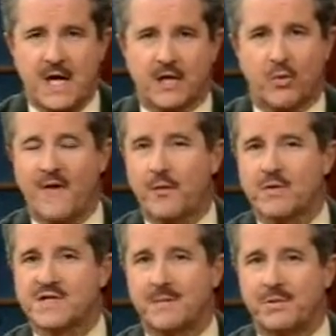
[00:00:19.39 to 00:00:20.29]
to one that
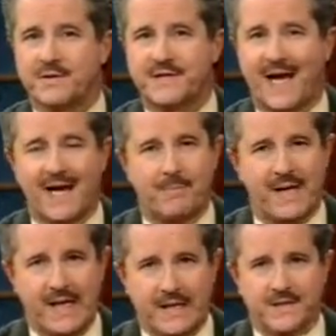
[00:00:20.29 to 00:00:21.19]
resembles
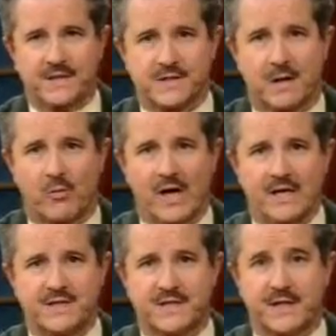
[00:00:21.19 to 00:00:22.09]
diabetes in some
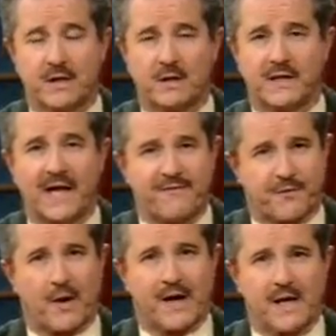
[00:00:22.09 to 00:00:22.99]
ways, still life
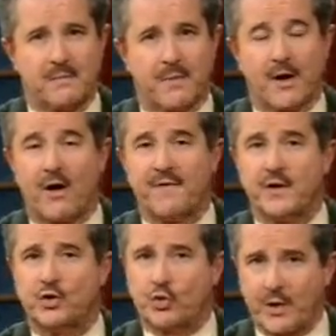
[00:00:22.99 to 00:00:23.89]
threatening, but
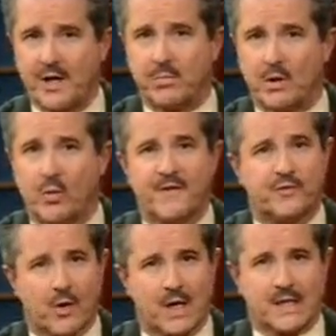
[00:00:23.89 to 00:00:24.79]
often treatable with
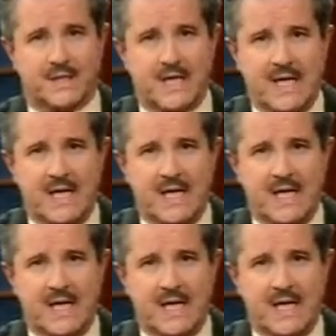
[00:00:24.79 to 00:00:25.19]
drugs.